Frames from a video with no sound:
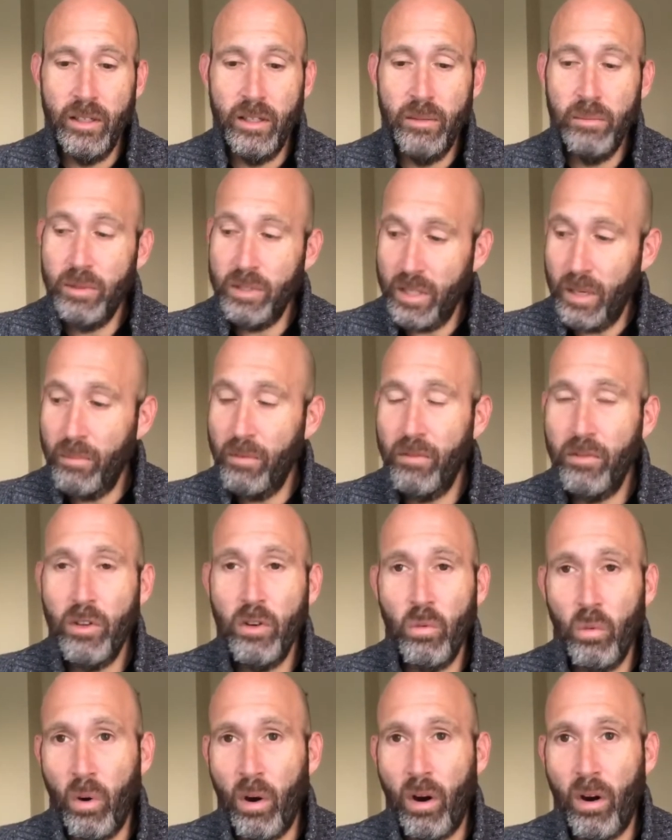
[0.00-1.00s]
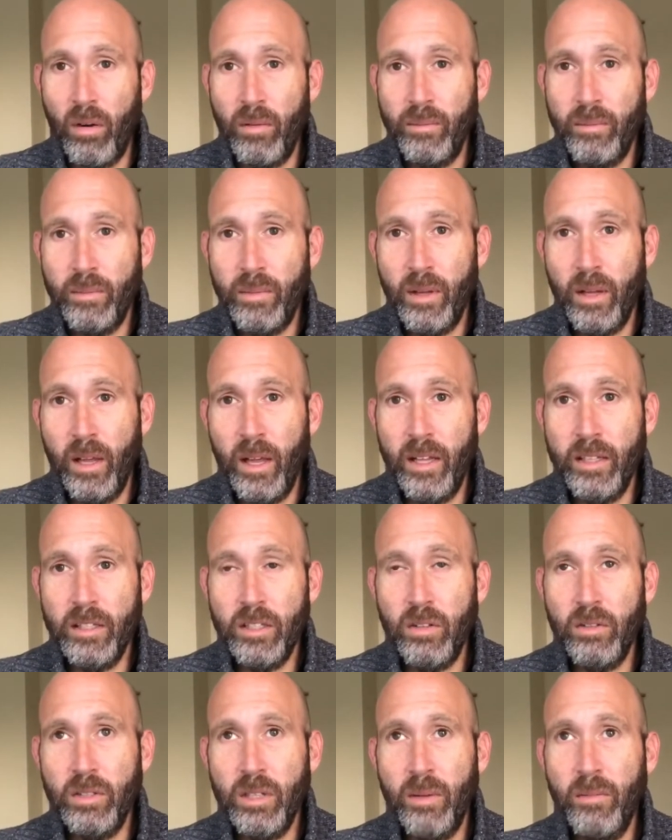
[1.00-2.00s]
Some of you were. And
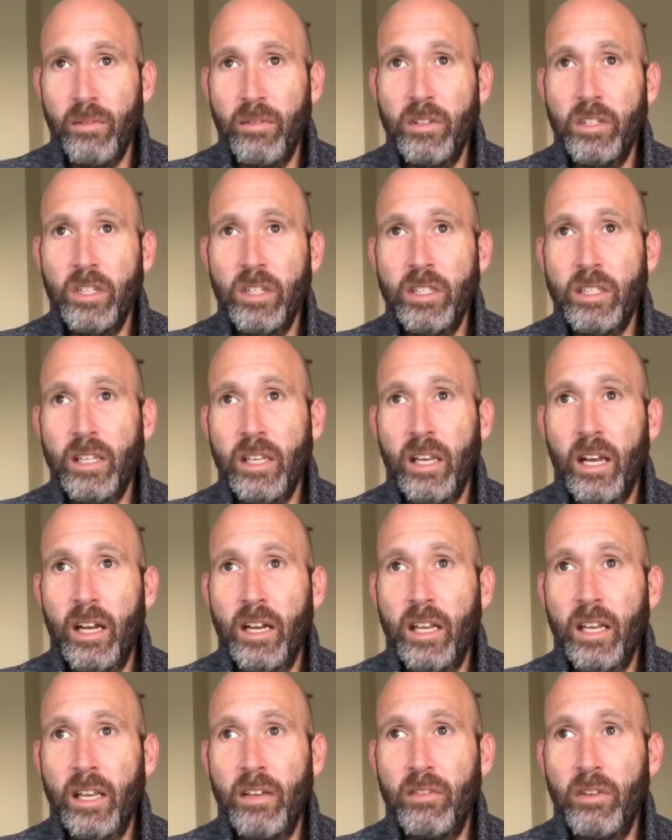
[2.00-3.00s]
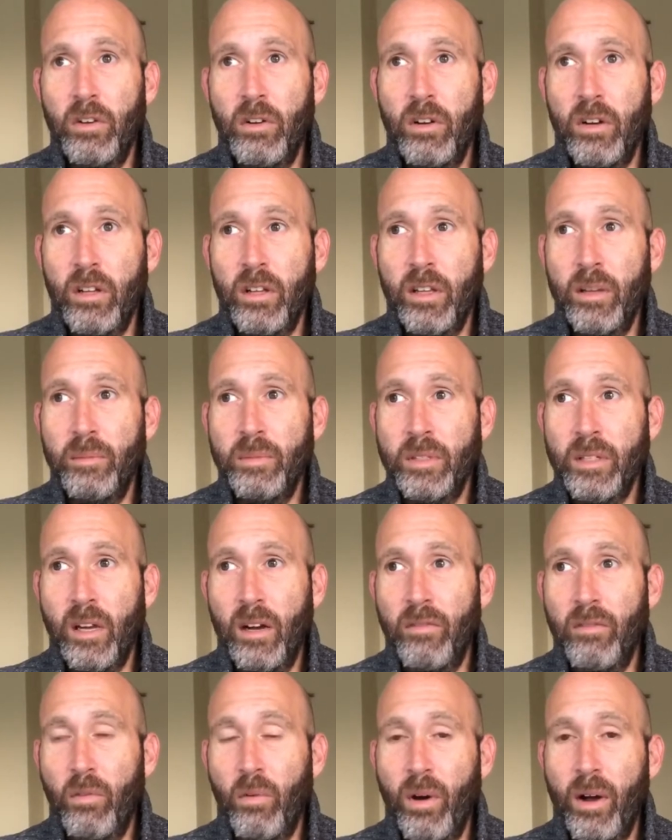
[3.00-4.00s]
so some of it's just to kind of give you a glimpse
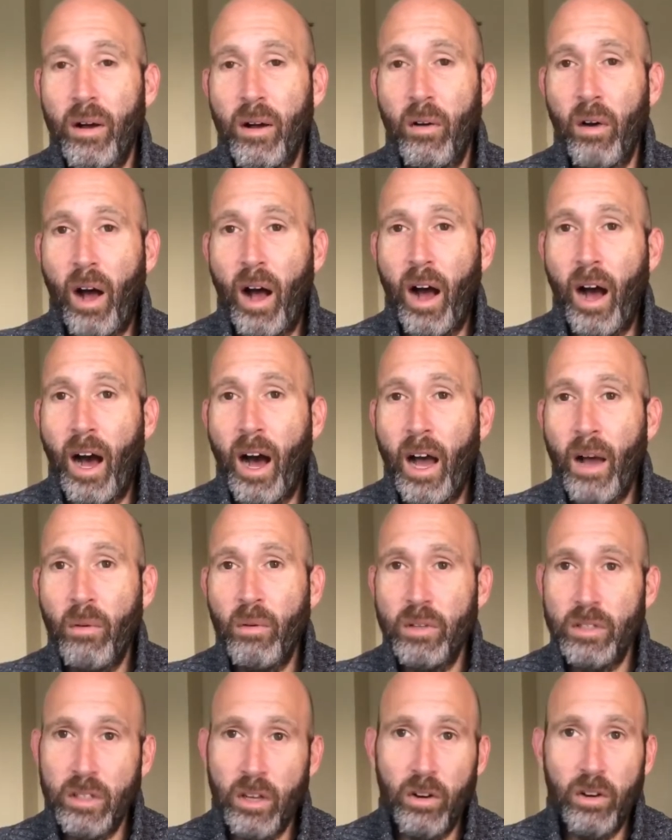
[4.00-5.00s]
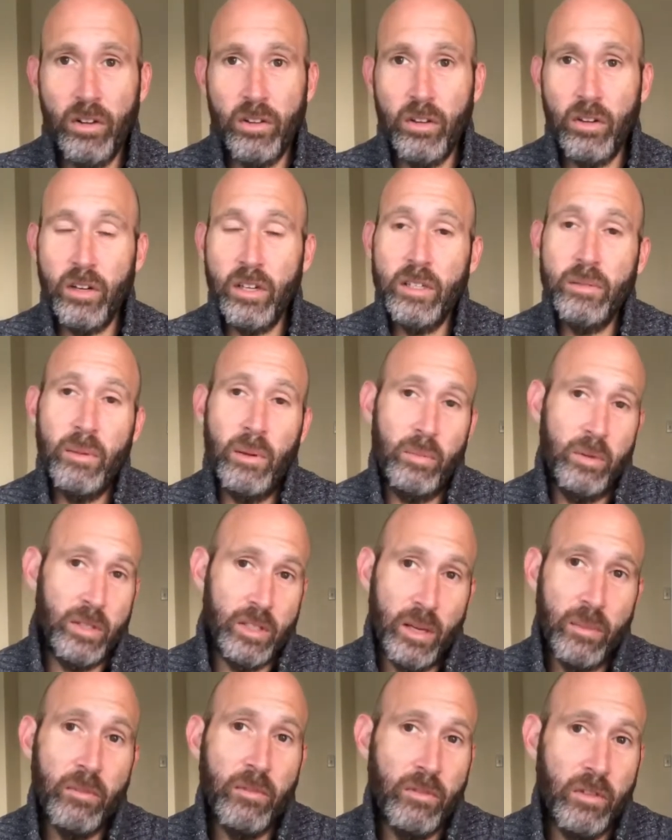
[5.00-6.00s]
of what I was going through, because maybe
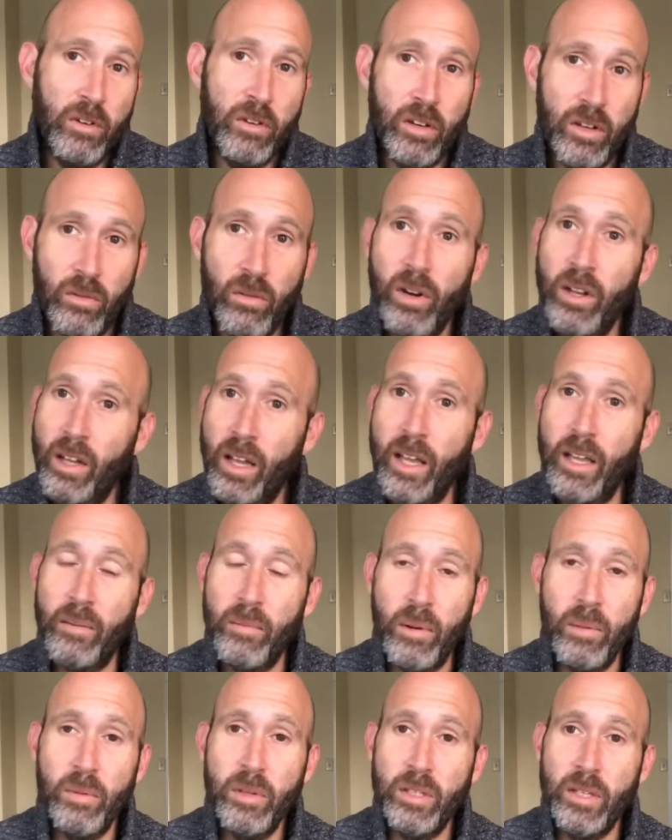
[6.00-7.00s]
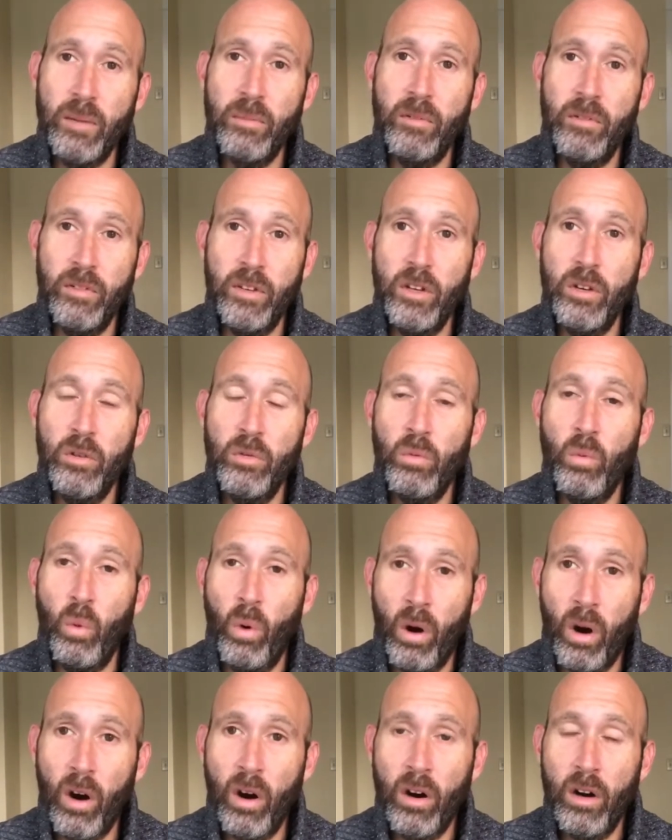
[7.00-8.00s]
some of you can relate. Maybe some of you
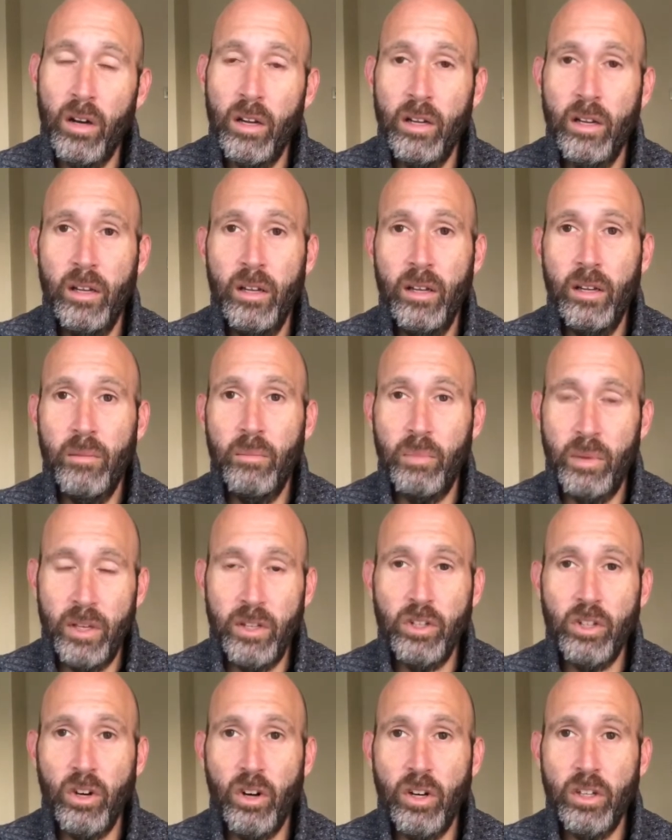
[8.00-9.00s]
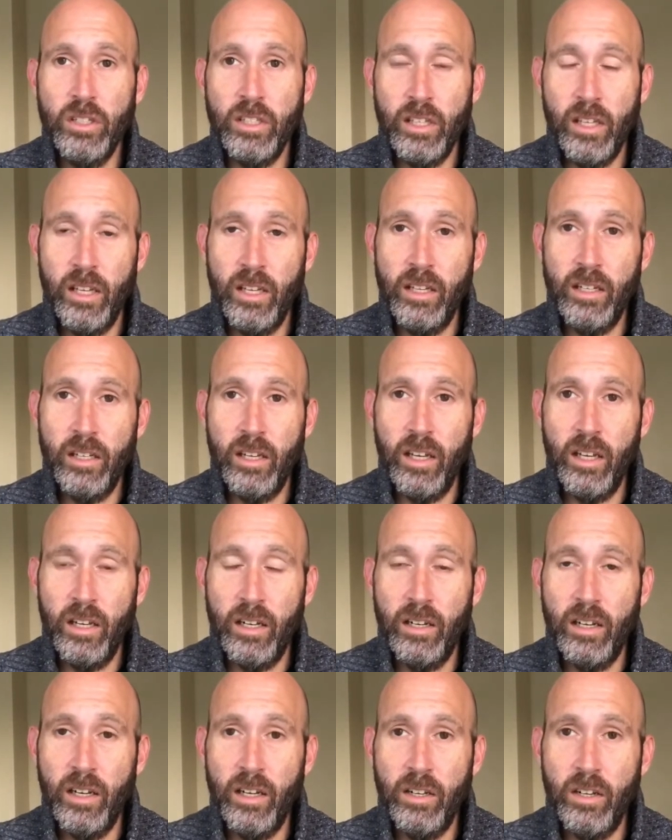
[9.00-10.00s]
were bingers in,
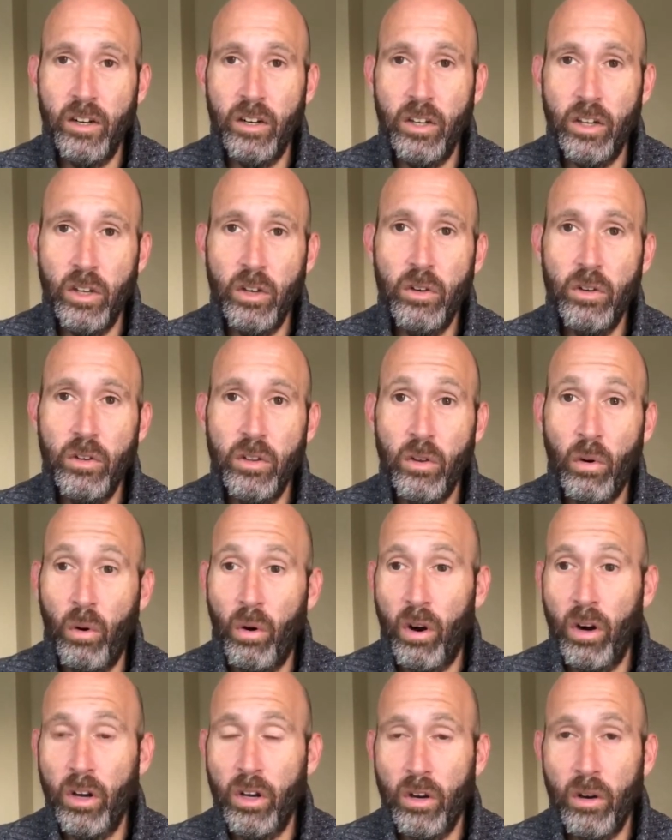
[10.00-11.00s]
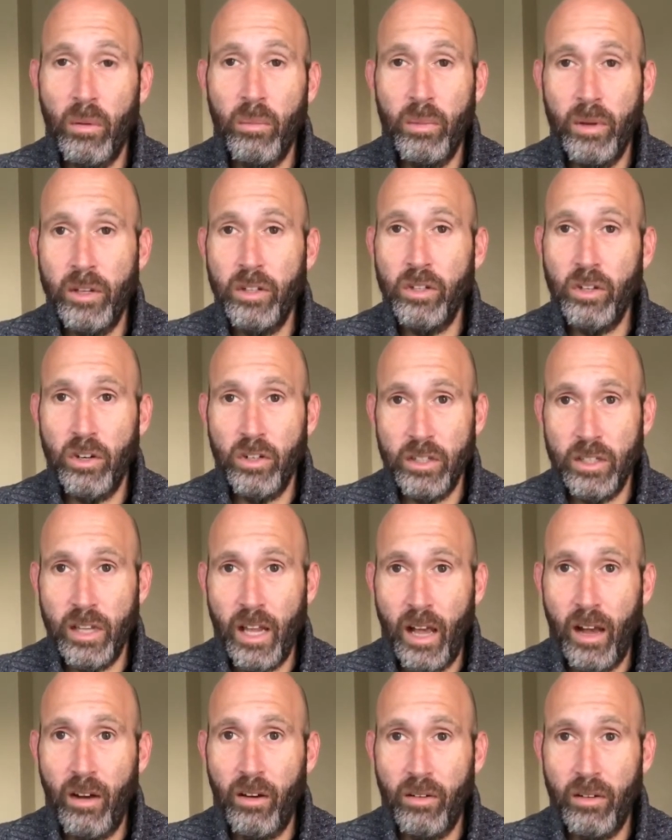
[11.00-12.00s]
in, in your youth or you're bingers
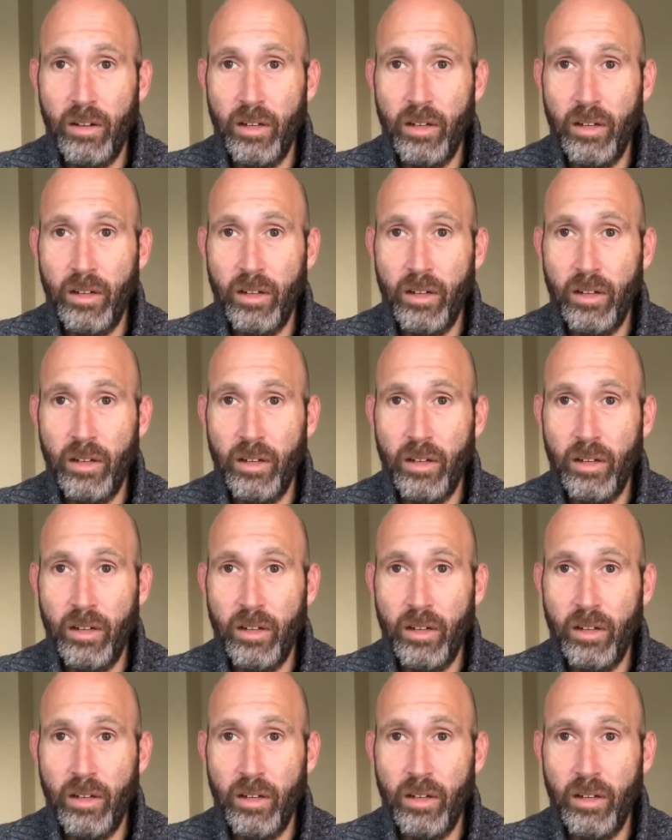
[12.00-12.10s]
now.